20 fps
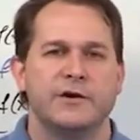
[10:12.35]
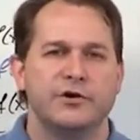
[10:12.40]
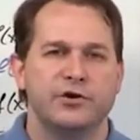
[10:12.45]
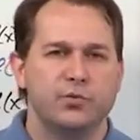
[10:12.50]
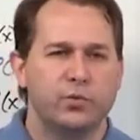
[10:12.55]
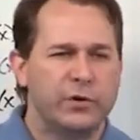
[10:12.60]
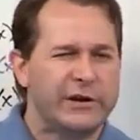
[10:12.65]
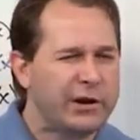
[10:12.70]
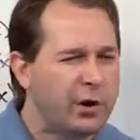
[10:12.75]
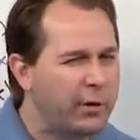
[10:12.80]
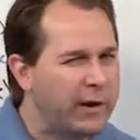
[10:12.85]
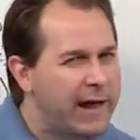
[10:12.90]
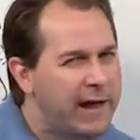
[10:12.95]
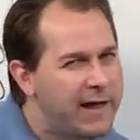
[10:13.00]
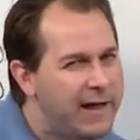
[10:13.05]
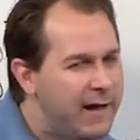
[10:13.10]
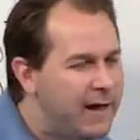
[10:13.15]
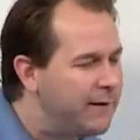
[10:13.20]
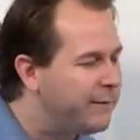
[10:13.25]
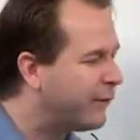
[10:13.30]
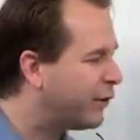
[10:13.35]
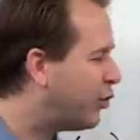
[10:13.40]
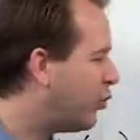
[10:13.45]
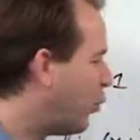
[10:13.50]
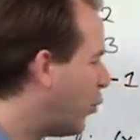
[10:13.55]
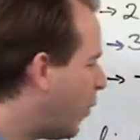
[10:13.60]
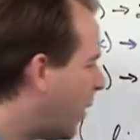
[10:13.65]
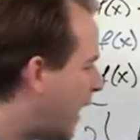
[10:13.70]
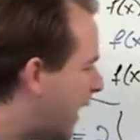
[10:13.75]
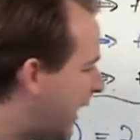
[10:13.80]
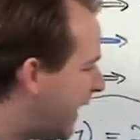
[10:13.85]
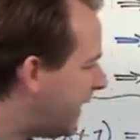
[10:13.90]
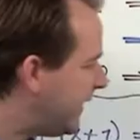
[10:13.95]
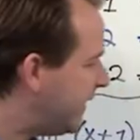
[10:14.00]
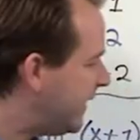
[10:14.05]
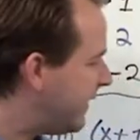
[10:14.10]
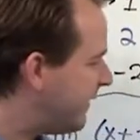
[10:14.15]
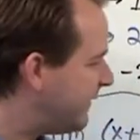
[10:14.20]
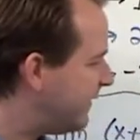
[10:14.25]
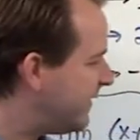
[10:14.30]
we don't ever quite
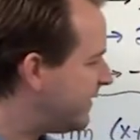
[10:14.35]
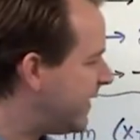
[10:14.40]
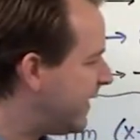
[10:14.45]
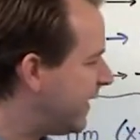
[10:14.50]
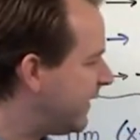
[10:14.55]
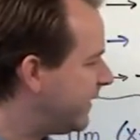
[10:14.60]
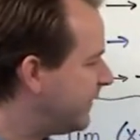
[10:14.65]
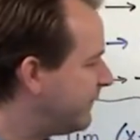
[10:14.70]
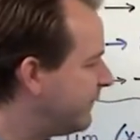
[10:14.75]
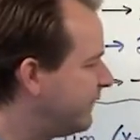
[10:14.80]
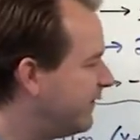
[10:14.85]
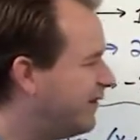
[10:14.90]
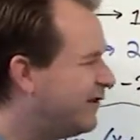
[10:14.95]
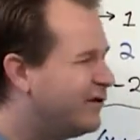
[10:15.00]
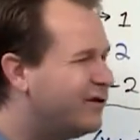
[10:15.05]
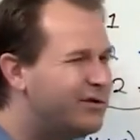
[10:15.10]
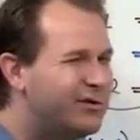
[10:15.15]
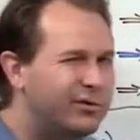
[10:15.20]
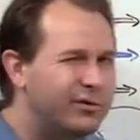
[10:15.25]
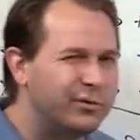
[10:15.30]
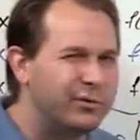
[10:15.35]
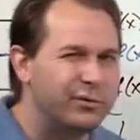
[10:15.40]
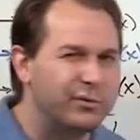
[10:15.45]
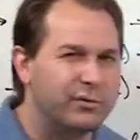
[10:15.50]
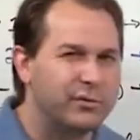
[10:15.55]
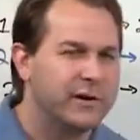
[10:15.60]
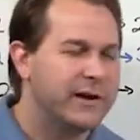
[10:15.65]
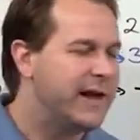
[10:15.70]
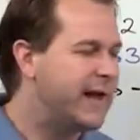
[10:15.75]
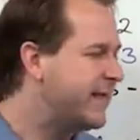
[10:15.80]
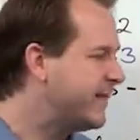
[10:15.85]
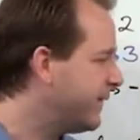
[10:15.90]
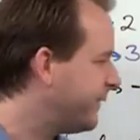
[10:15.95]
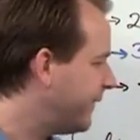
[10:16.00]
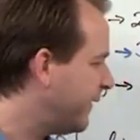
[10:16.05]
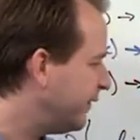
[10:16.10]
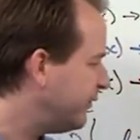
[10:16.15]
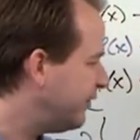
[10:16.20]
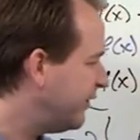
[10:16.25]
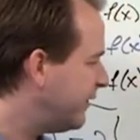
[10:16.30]
get to negative two, and the
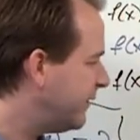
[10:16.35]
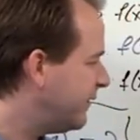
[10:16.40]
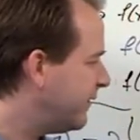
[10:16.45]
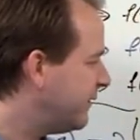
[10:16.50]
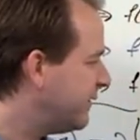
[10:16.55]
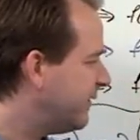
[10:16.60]
function,